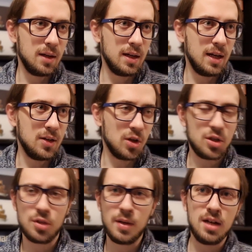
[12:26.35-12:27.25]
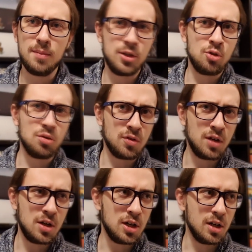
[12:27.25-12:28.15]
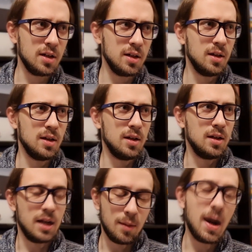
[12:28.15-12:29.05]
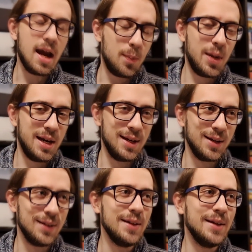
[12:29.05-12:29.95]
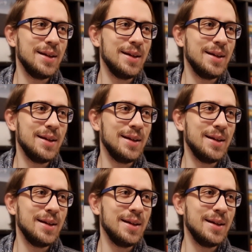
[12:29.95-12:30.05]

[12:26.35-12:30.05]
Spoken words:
it tries to be a little bit too strategic, in my opinion.